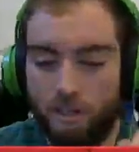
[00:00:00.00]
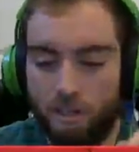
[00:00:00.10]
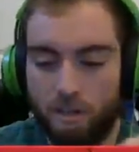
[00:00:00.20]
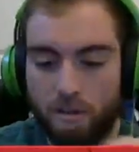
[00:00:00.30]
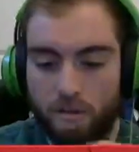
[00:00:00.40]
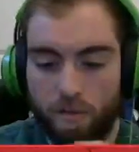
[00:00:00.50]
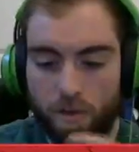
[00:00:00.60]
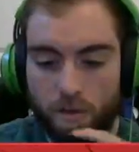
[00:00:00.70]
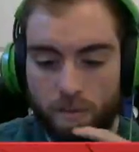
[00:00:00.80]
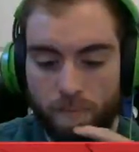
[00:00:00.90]
check to
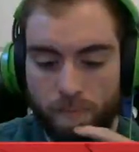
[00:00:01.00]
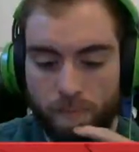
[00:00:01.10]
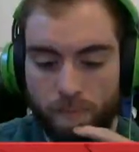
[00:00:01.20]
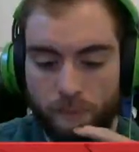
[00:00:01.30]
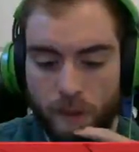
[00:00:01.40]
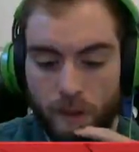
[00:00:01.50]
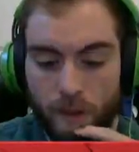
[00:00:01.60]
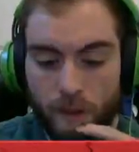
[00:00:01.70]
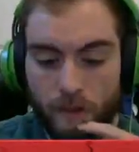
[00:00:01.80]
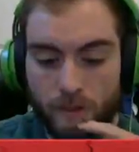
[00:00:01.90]
confirm.
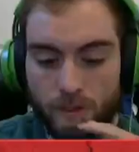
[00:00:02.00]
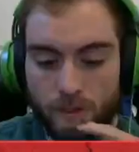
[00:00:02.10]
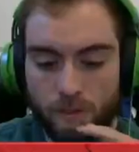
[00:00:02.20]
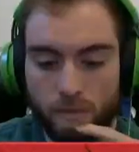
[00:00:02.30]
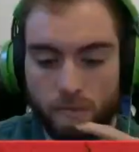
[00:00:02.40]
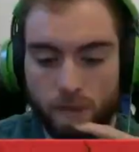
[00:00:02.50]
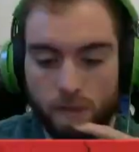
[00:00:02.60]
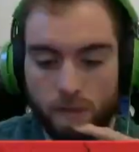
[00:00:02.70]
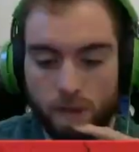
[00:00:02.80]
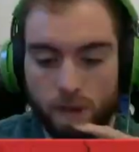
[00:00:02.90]
Okay, so
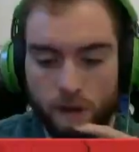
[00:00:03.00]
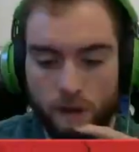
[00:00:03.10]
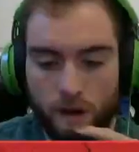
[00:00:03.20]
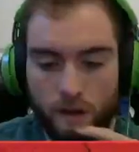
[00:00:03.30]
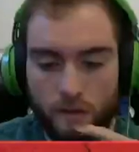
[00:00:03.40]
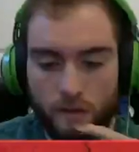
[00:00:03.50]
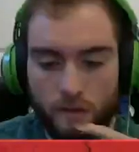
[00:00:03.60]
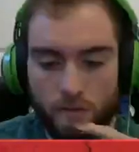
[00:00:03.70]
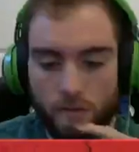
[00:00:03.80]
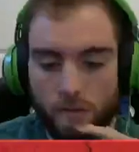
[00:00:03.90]
fifth, third,
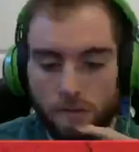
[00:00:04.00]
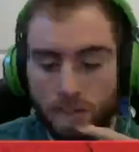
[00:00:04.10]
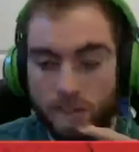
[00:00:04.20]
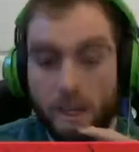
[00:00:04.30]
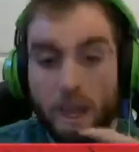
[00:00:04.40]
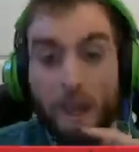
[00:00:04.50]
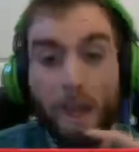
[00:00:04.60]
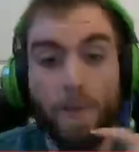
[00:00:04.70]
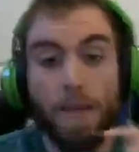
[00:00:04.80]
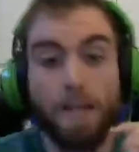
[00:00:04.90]
two first. I
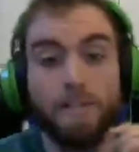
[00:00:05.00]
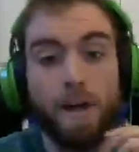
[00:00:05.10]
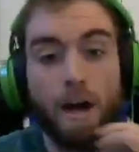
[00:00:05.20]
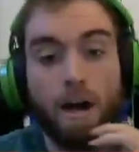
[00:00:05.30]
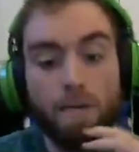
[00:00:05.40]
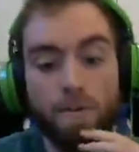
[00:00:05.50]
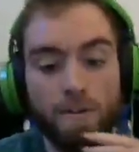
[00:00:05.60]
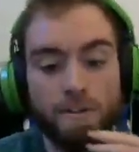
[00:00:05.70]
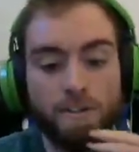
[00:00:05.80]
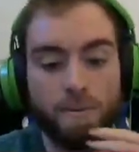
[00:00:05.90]
mean, it's not
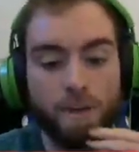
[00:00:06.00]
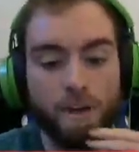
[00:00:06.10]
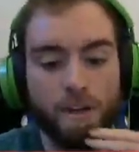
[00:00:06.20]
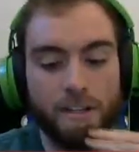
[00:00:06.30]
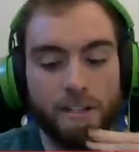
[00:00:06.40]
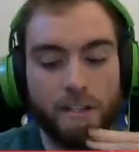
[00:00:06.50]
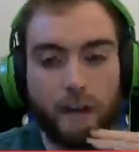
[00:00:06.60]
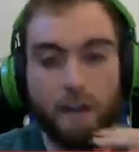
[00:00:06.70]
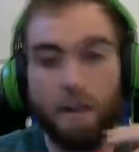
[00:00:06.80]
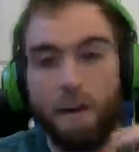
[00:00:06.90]
awful to be honest.
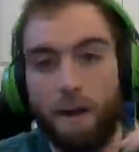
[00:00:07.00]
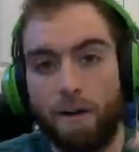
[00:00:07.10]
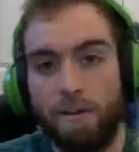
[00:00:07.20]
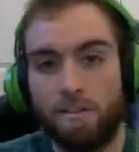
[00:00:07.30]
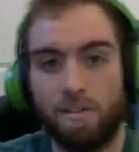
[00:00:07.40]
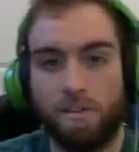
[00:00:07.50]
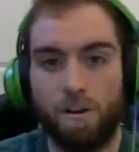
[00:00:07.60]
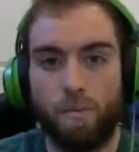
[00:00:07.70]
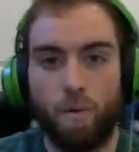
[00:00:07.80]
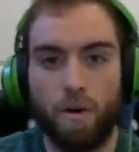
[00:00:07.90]
I don't know how
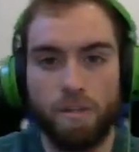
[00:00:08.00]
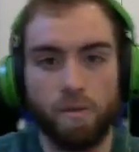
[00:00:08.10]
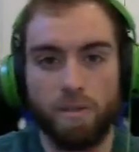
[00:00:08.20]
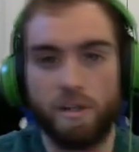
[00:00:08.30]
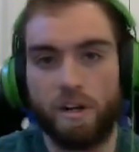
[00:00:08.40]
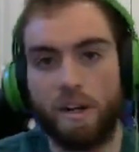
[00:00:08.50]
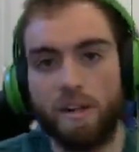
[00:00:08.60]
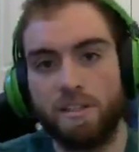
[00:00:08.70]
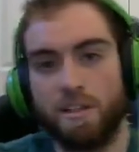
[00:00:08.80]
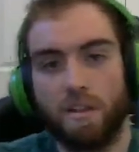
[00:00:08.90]
strong Mortis was here
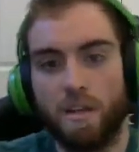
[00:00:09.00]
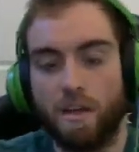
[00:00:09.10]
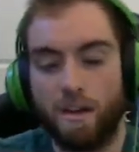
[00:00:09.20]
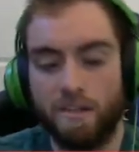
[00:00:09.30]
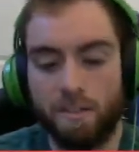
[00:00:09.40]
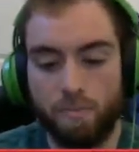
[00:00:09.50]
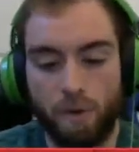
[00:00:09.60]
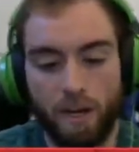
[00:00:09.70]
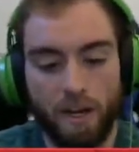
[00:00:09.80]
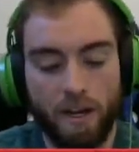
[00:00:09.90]
against all the Leons,
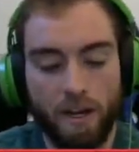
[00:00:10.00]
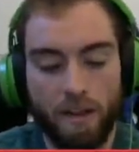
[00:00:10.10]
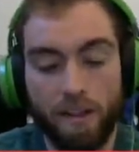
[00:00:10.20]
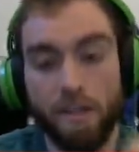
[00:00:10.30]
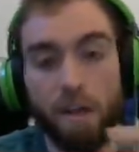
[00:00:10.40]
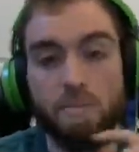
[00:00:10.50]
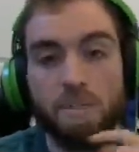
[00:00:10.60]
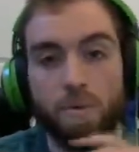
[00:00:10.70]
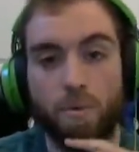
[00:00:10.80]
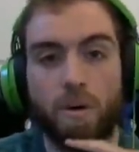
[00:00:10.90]
but this comp
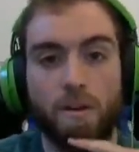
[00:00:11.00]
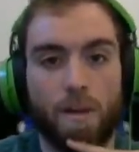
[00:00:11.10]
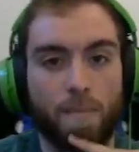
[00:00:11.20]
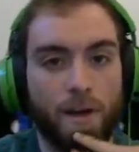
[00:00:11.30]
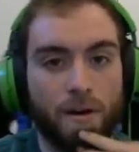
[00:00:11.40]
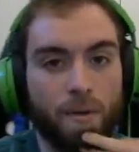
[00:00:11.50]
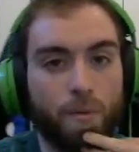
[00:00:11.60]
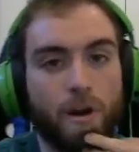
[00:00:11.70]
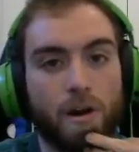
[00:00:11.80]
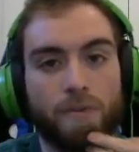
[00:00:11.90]
seemed to work a lot better. We
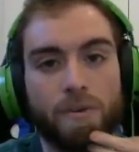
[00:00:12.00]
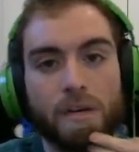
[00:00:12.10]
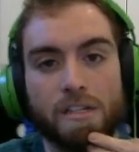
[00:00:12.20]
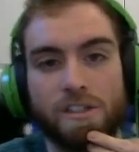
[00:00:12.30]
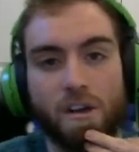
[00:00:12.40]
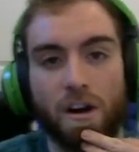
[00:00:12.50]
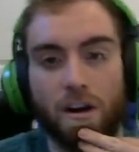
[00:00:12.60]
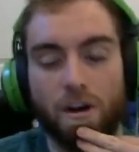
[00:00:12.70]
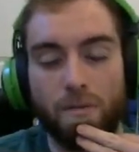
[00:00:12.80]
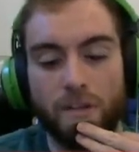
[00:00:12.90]
got off to a good
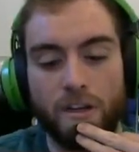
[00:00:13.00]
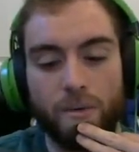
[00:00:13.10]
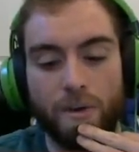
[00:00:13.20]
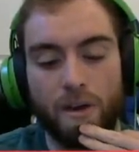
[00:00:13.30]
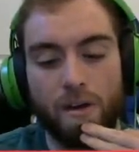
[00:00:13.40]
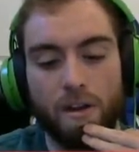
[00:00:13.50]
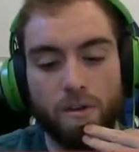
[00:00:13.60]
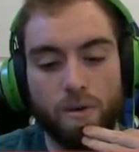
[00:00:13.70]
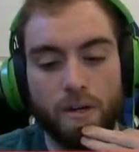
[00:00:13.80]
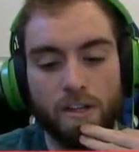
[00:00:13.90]
start. Hopefully we can get another
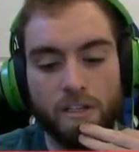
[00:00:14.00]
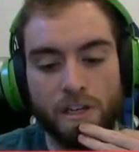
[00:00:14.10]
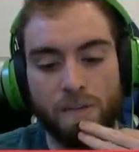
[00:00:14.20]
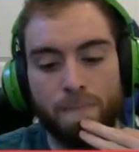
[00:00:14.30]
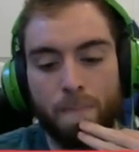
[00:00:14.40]
one next game.